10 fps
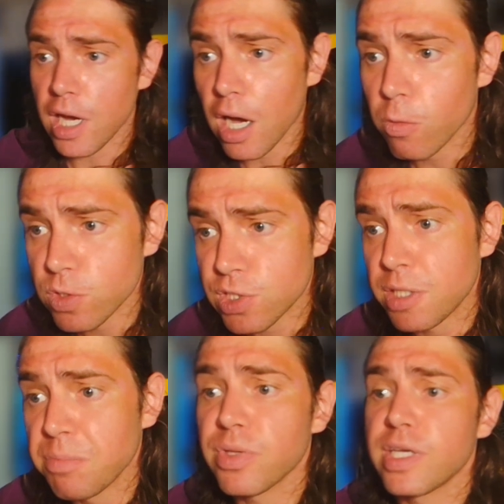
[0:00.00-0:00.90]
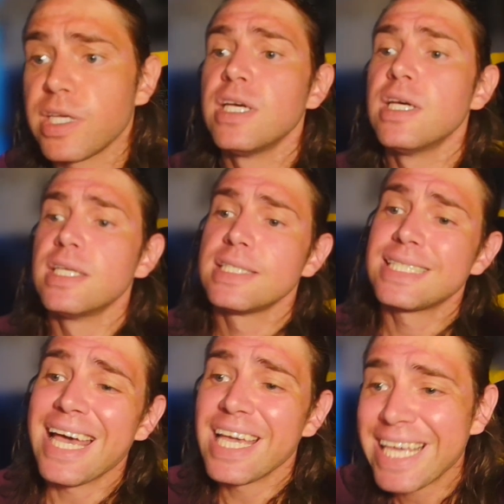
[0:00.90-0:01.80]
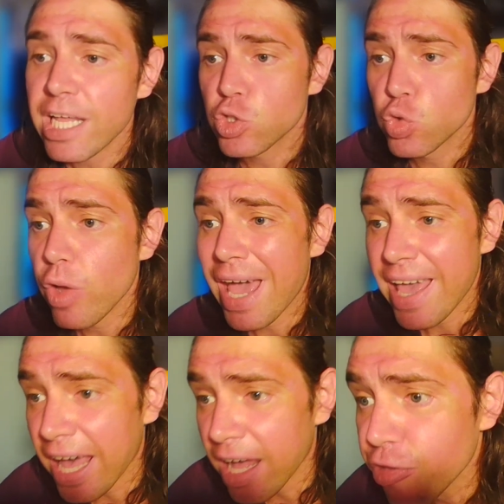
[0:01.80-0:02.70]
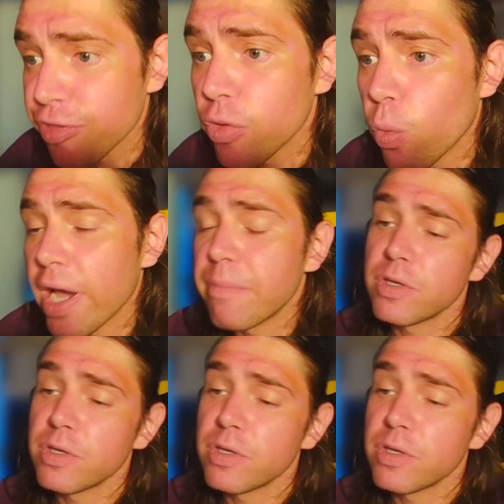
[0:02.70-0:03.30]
I was simply saying get to a healthy weight,